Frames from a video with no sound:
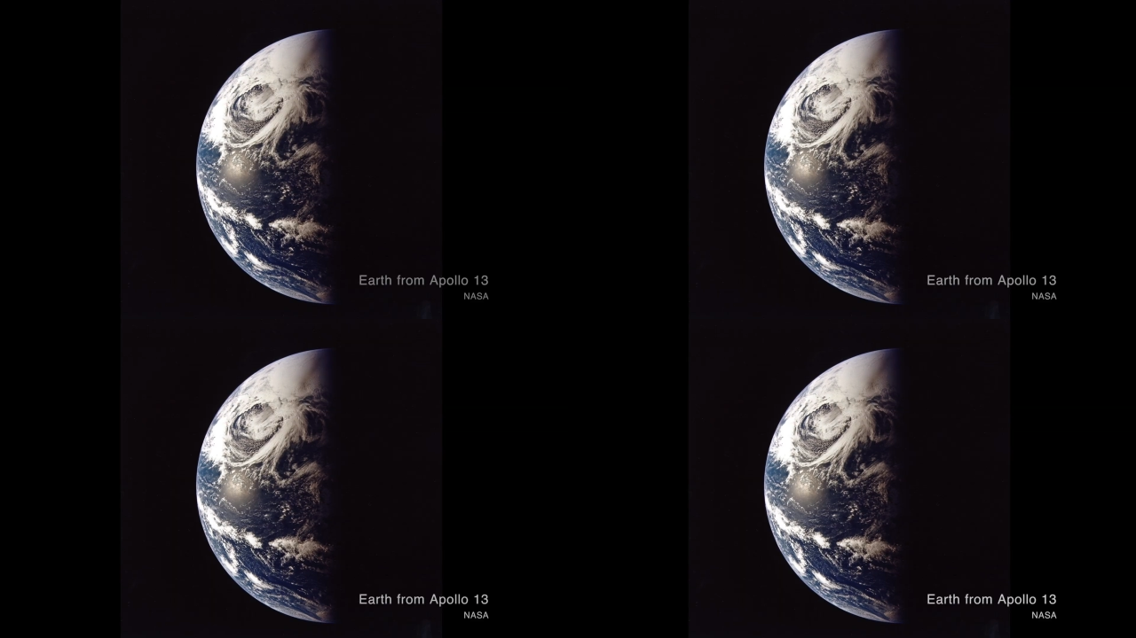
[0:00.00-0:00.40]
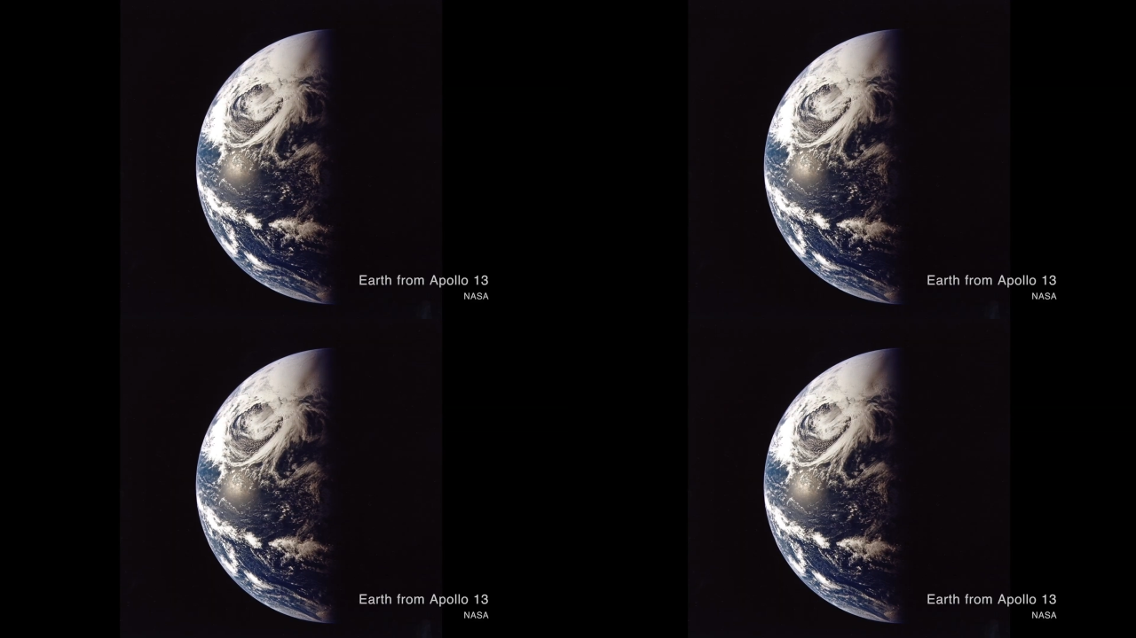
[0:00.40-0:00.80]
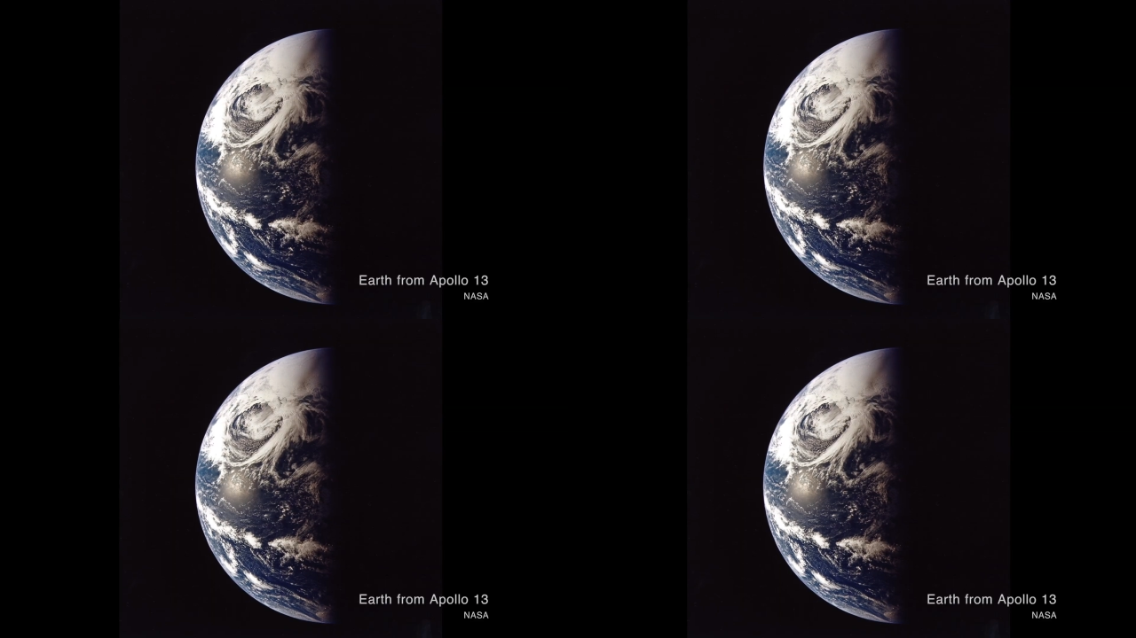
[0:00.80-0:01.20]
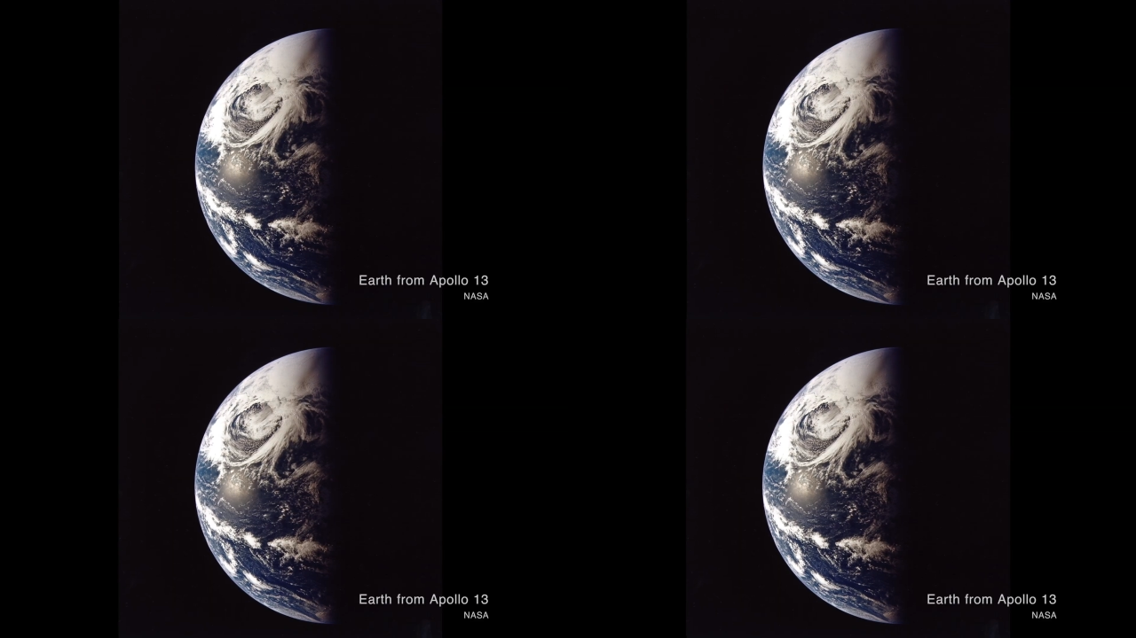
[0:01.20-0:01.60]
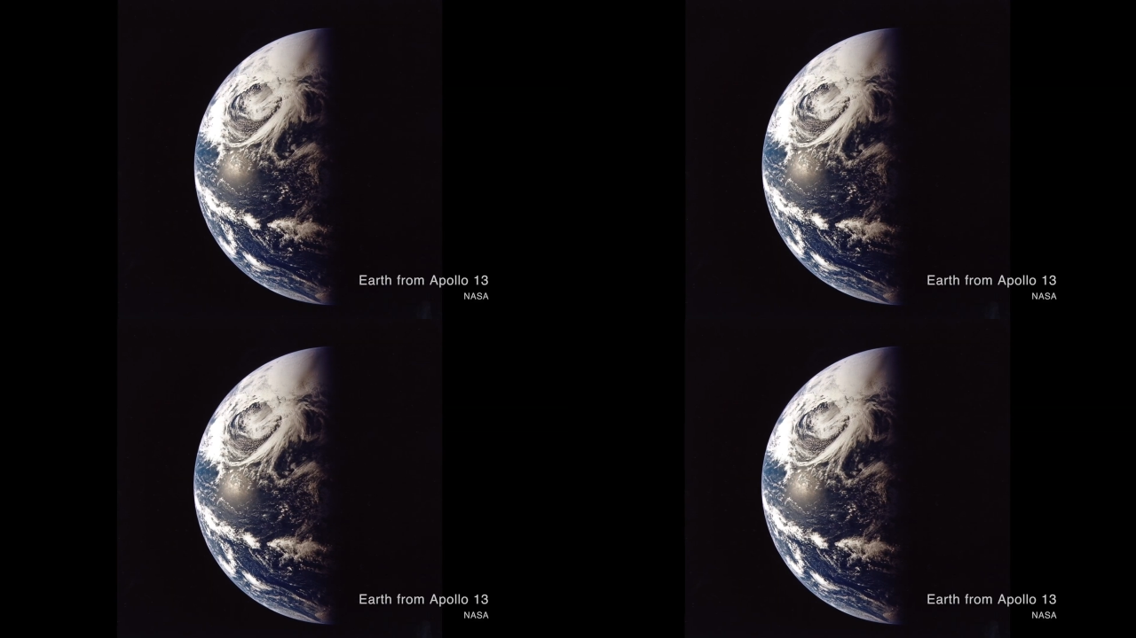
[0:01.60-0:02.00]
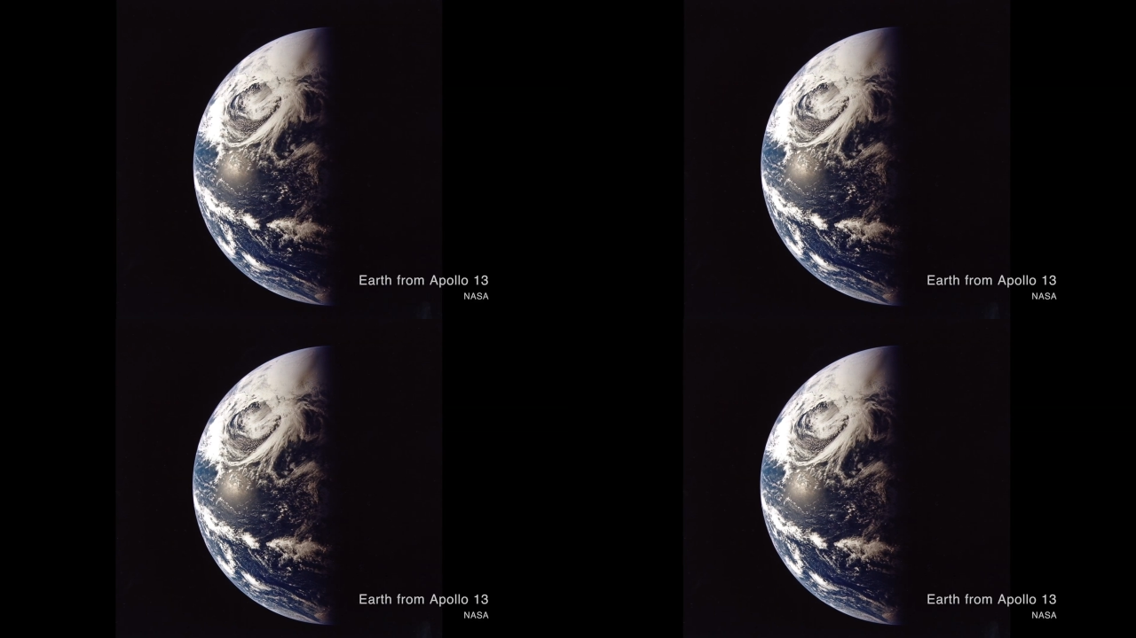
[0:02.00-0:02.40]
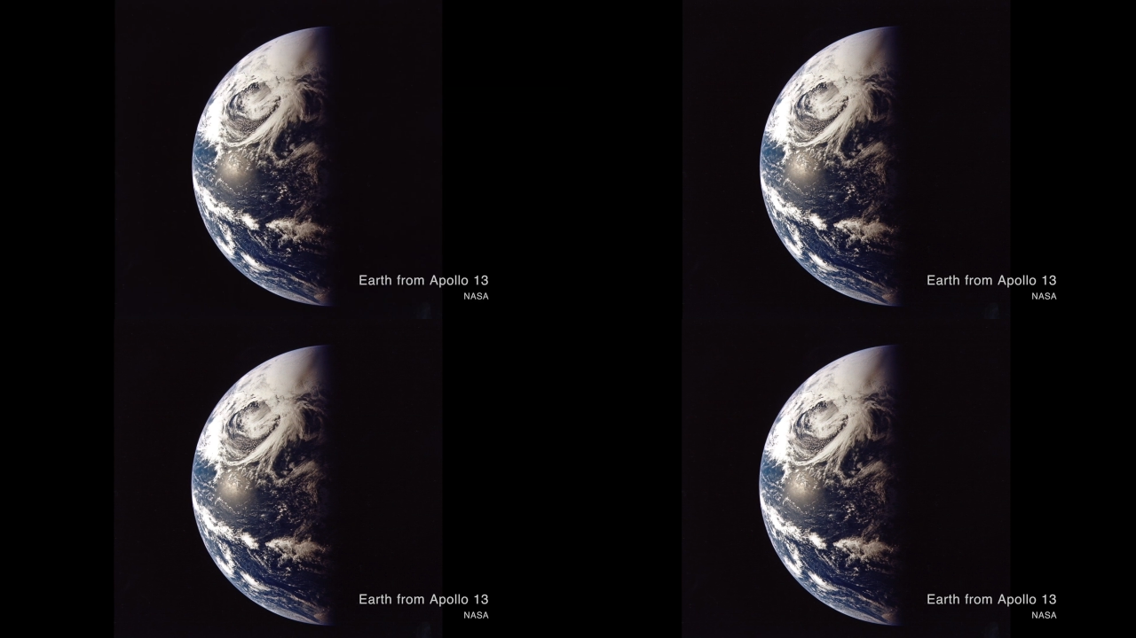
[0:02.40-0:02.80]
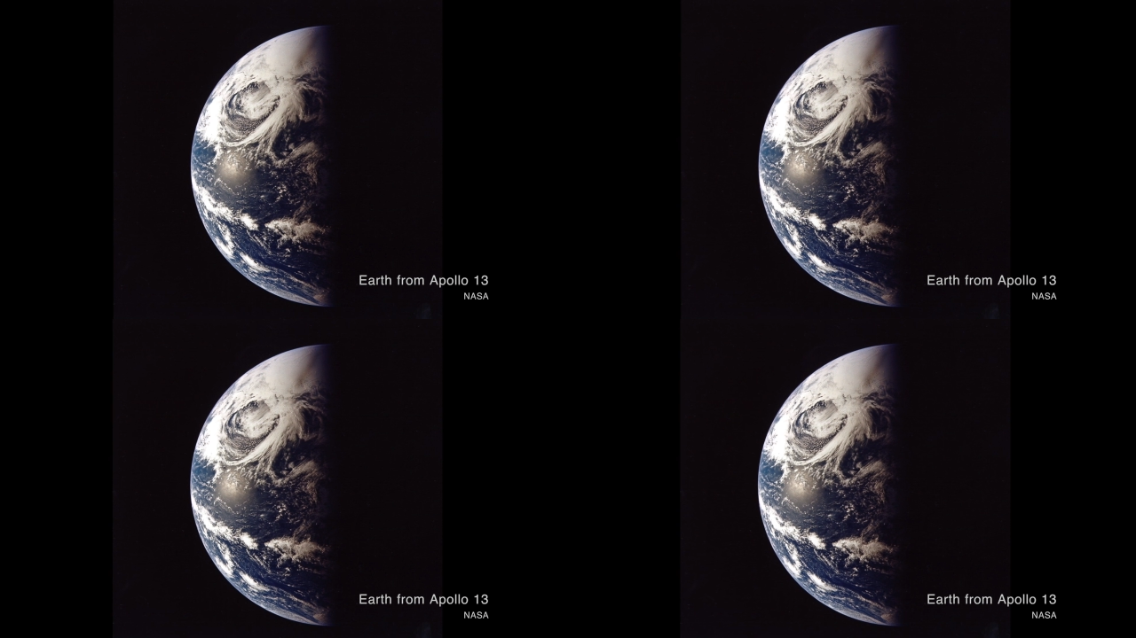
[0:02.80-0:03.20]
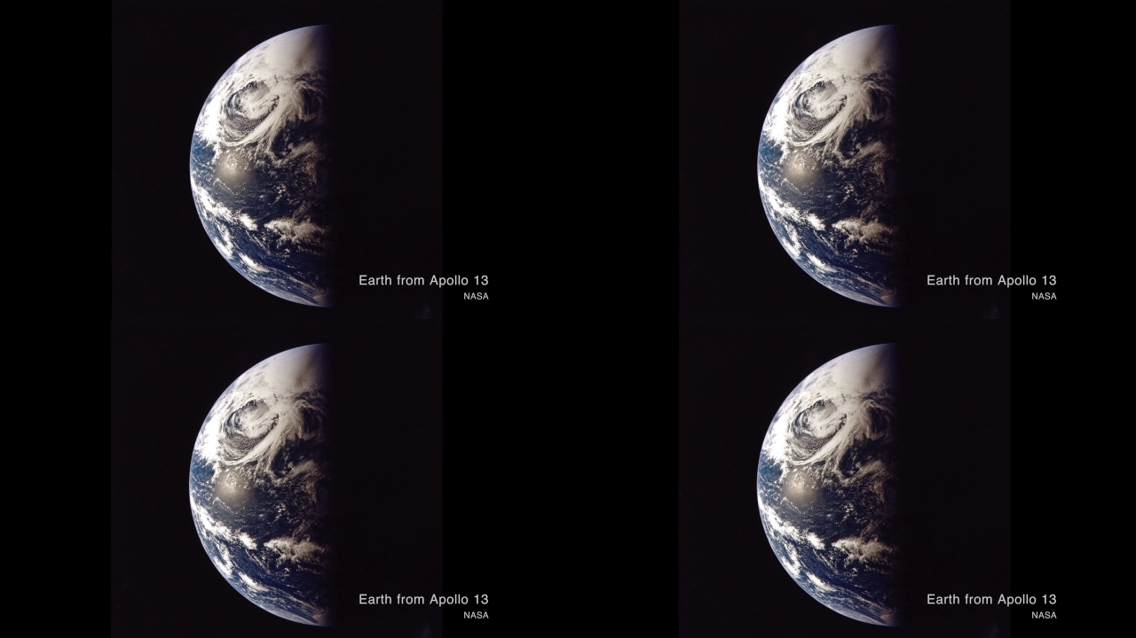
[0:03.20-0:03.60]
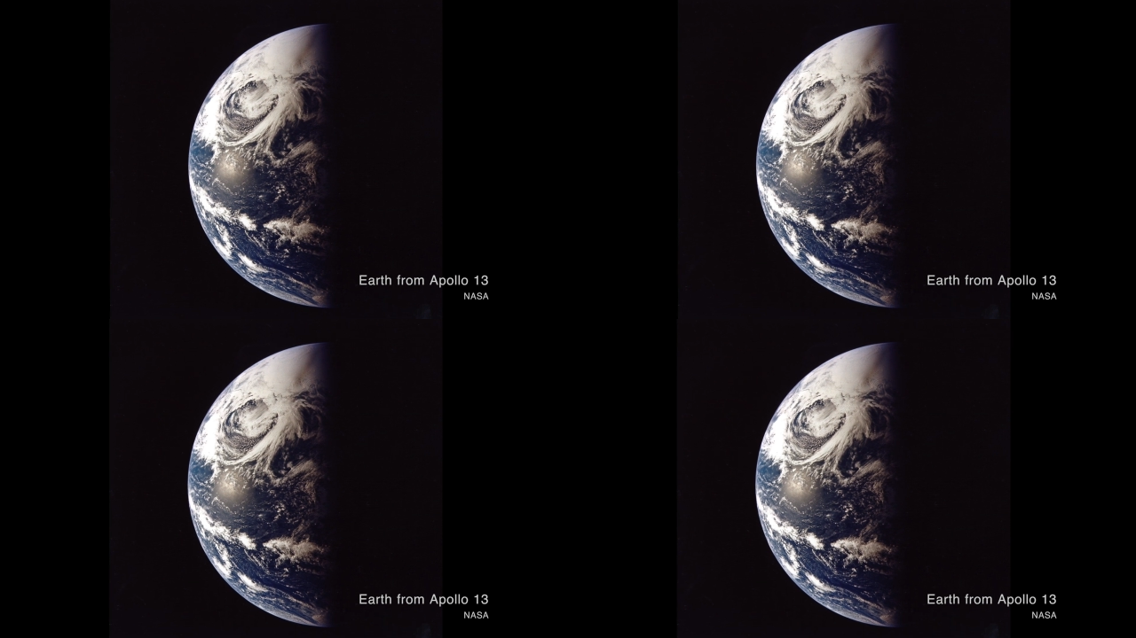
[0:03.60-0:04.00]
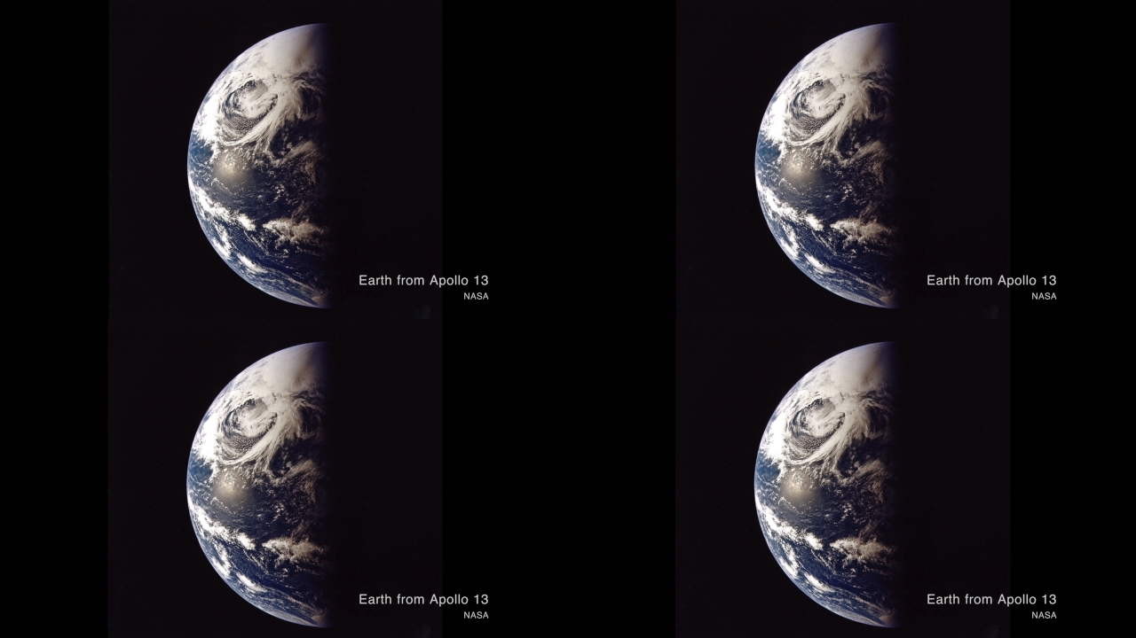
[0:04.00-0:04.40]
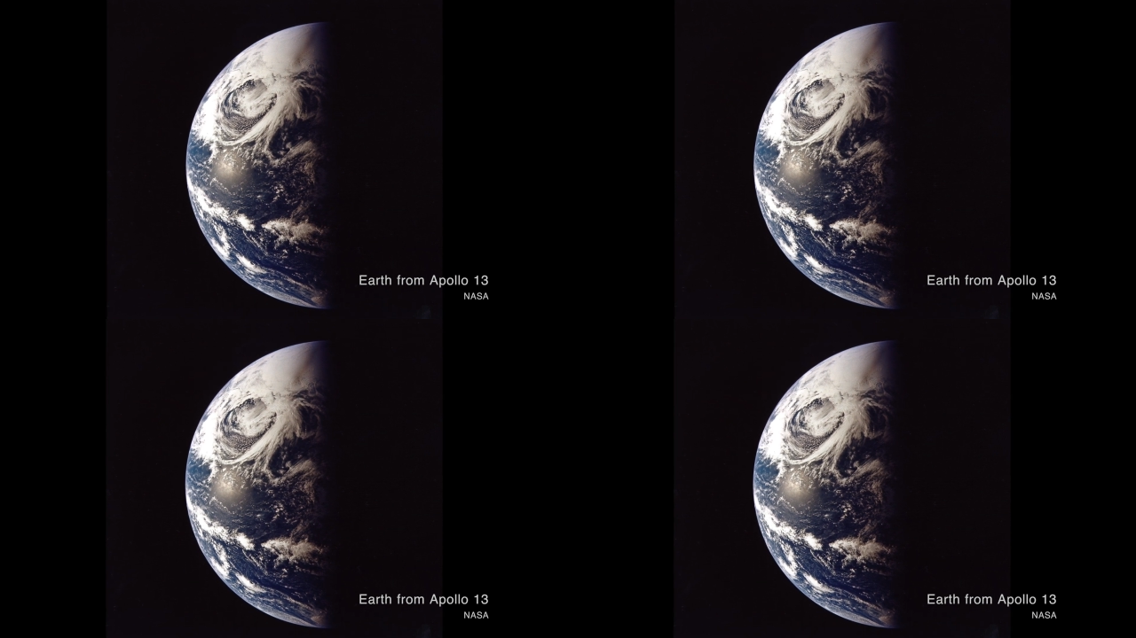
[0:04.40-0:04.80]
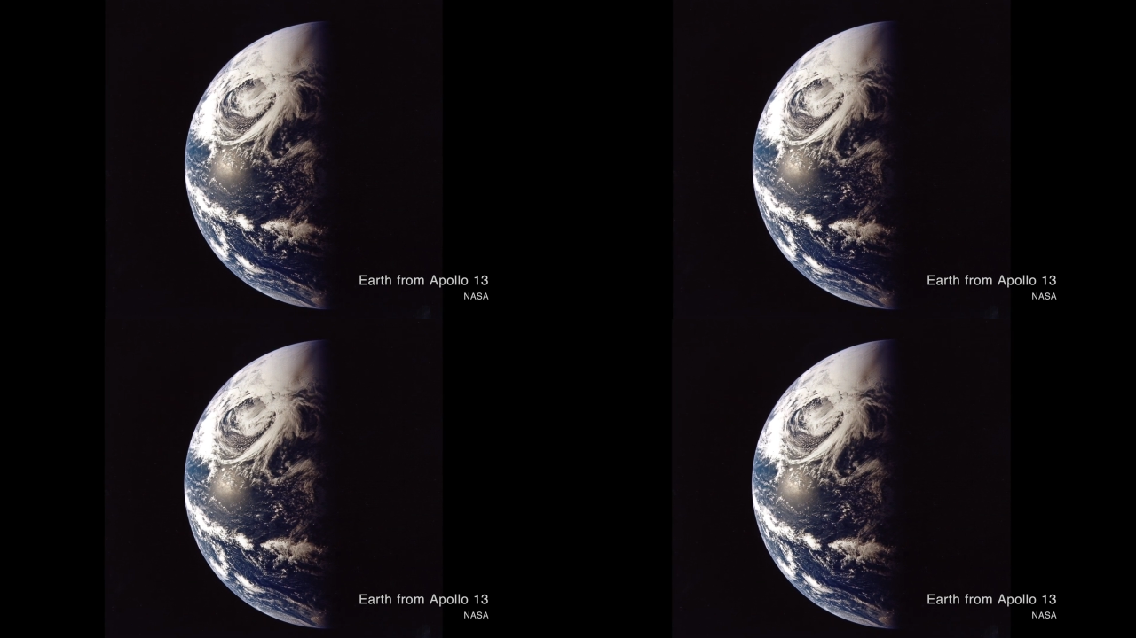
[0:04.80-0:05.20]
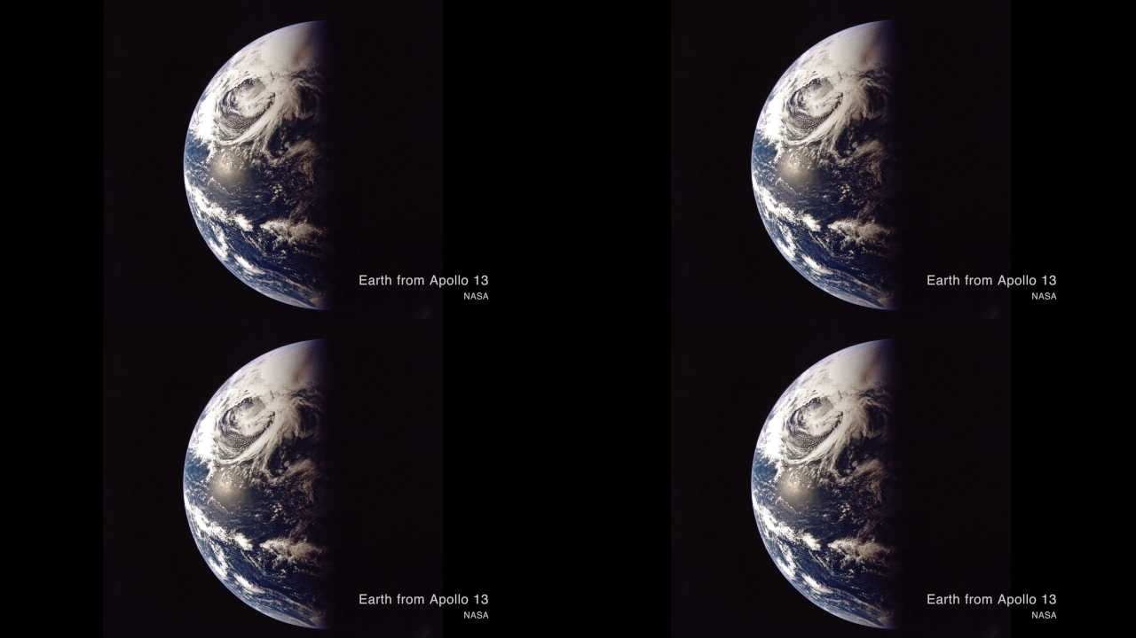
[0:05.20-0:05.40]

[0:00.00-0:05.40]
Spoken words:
(no speaker visible)